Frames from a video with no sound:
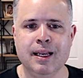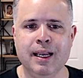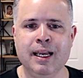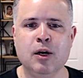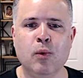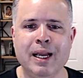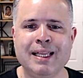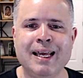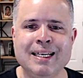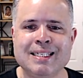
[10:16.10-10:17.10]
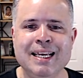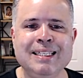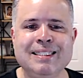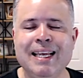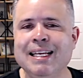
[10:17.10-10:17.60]
in a way that is
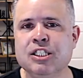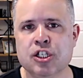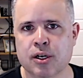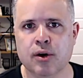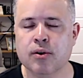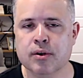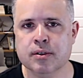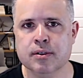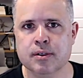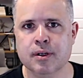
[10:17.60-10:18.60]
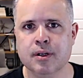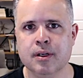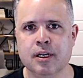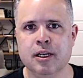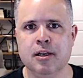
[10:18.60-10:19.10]
intentional,
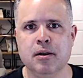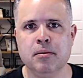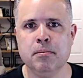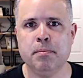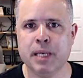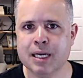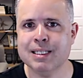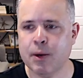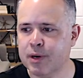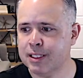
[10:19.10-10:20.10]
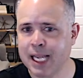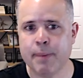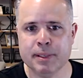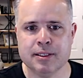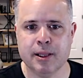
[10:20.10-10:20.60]
because I want to
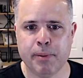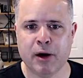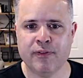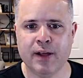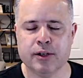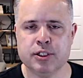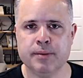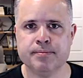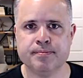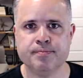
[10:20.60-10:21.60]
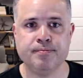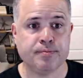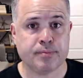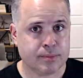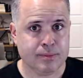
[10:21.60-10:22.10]
tap into the power of fellowship.
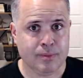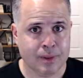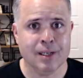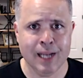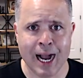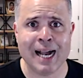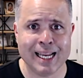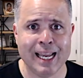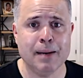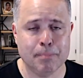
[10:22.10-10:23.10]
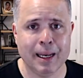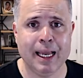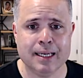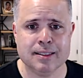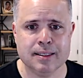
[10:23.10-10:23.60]
I am
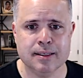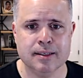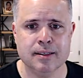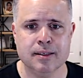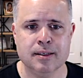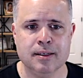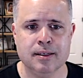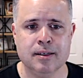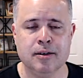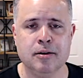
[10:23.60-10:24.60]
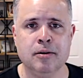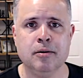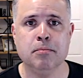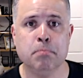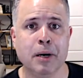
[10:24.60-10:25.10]
blessed,
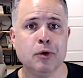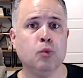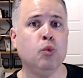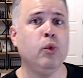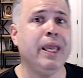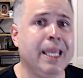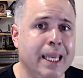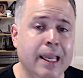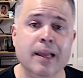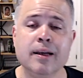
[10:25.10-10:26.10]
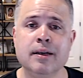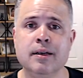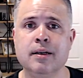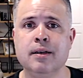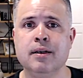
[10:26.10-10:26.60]
but we
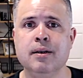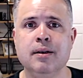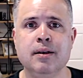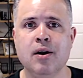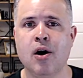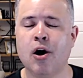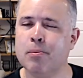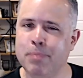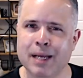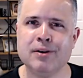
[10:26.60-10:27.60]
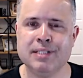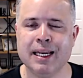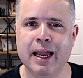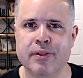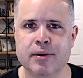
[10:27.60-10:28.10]
are better
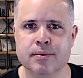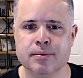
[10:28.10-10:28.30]
together.